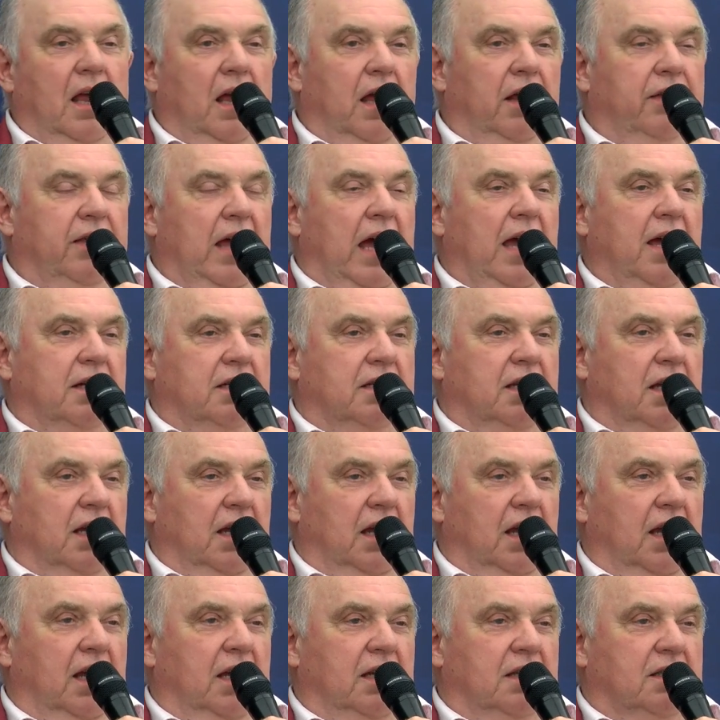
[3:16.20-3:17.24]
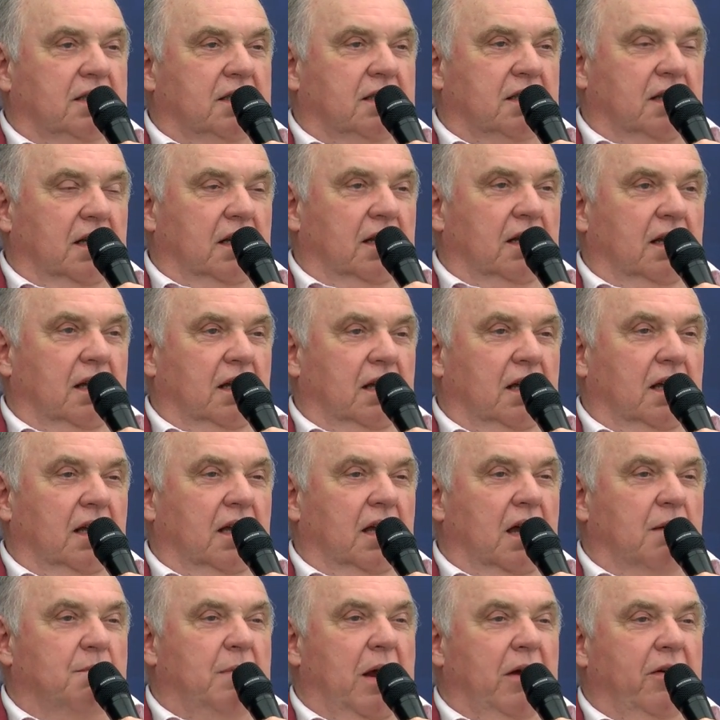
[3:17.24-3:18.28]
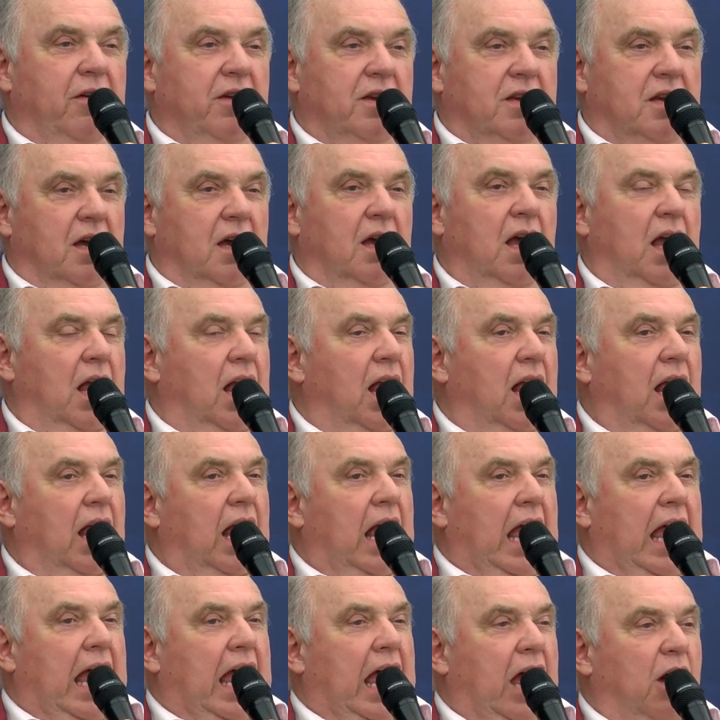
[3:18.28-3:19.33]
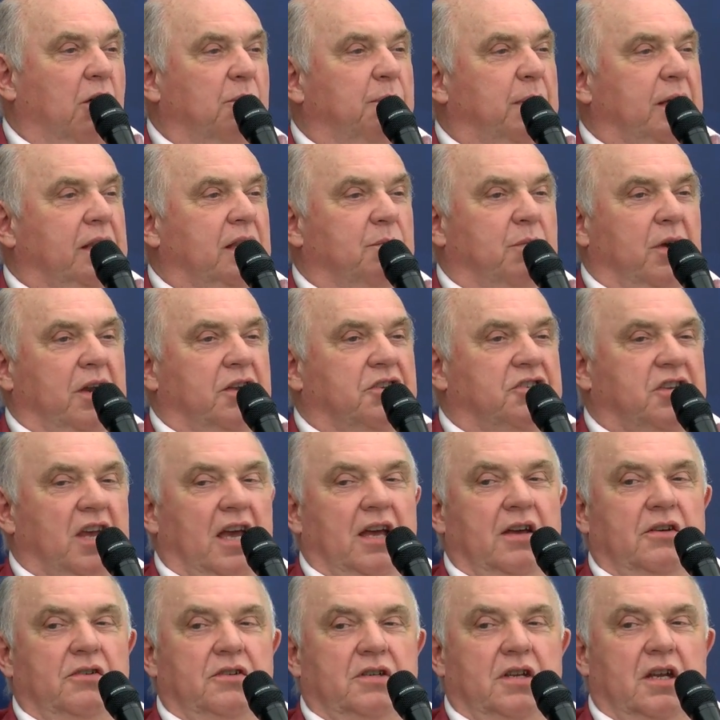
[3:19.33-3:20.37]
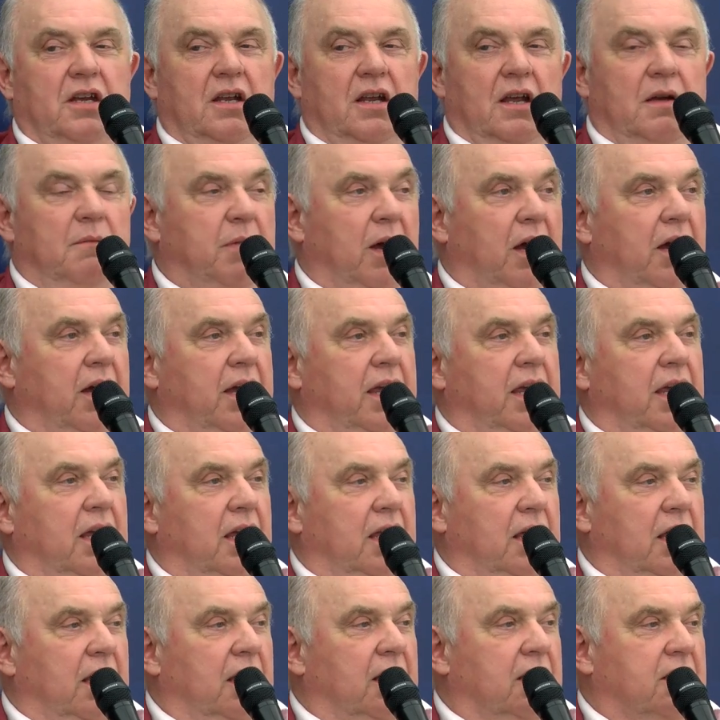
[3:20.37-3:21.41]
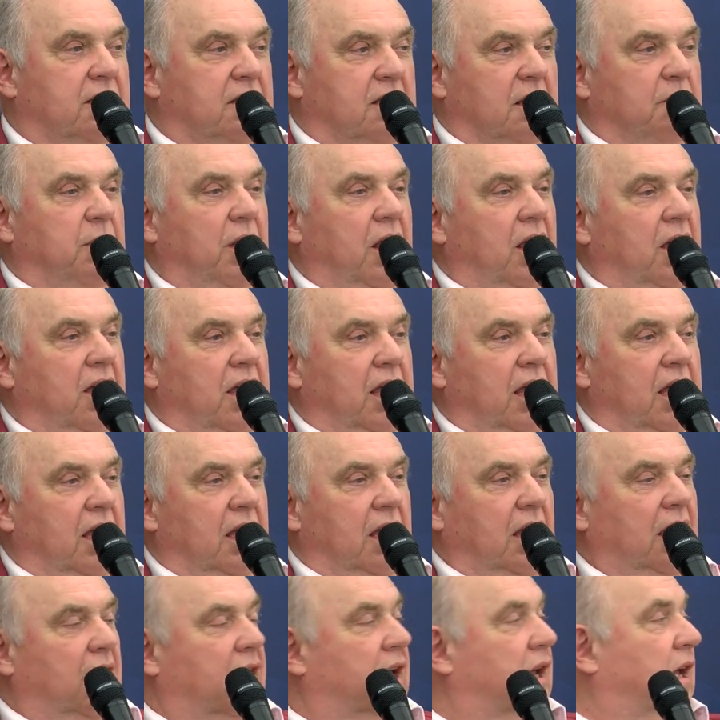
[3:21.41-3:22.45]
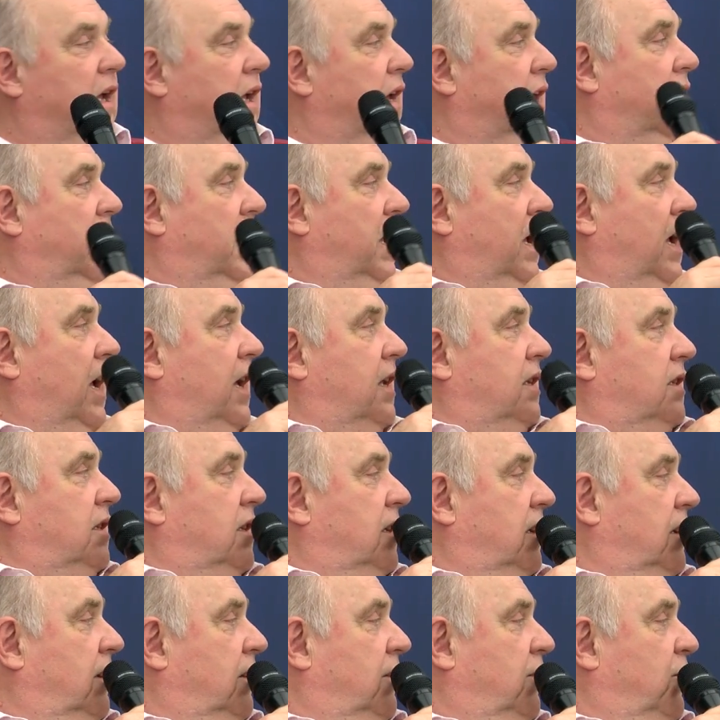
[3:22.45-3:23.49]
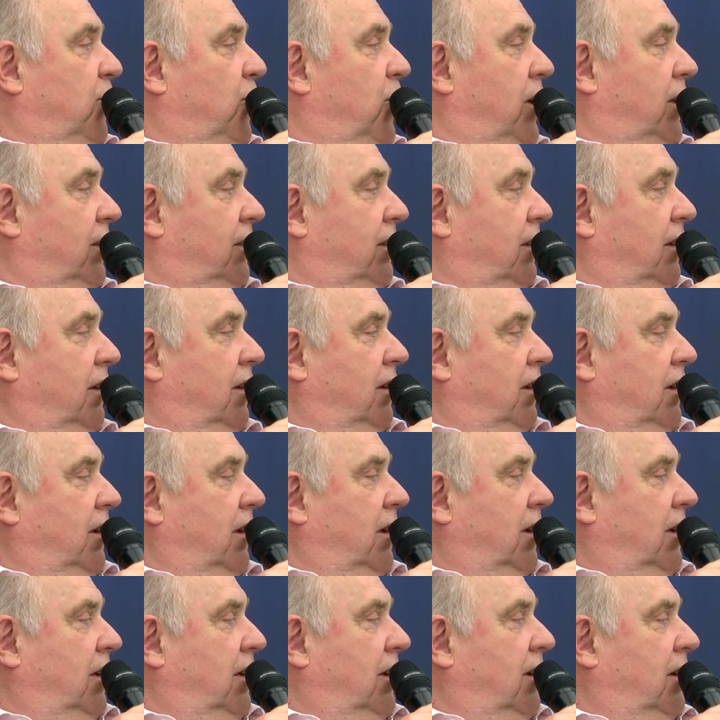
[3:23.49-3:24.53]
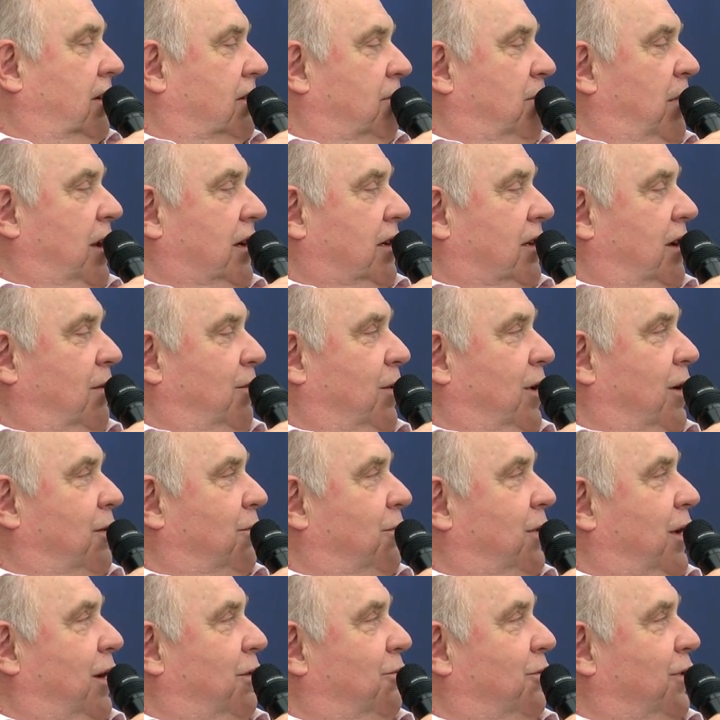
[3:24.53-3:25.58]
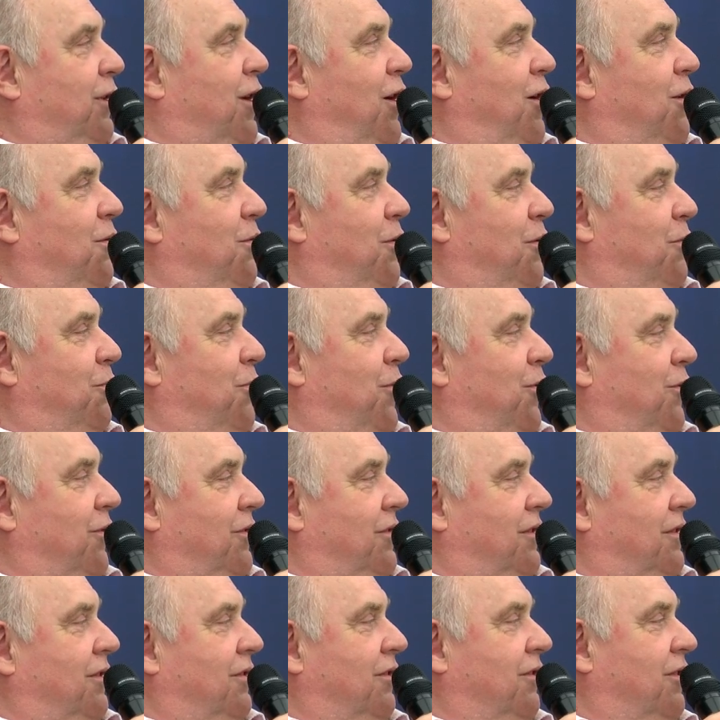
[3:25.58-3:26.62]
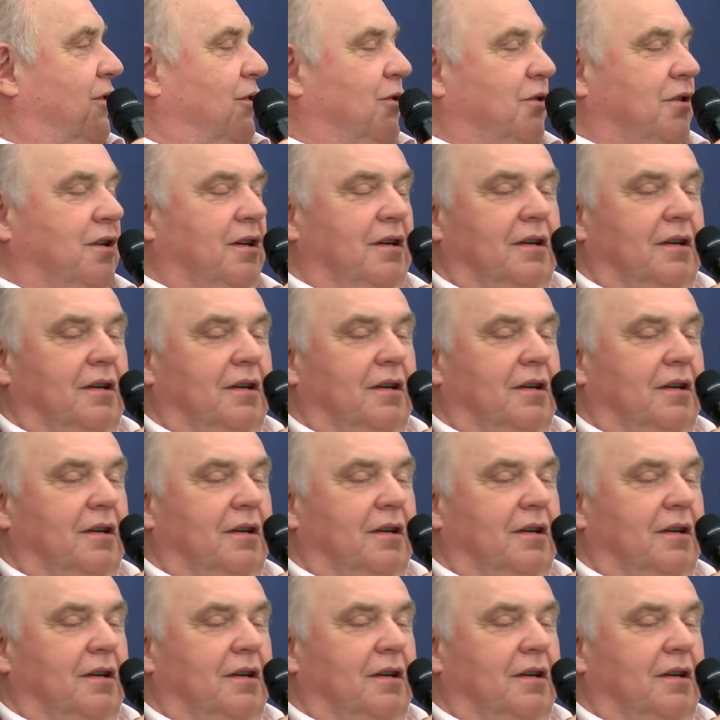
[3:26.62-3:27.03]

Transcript: that is America helping the Brits out by supplying it with as a man coming up here with cardboard box. Good lord.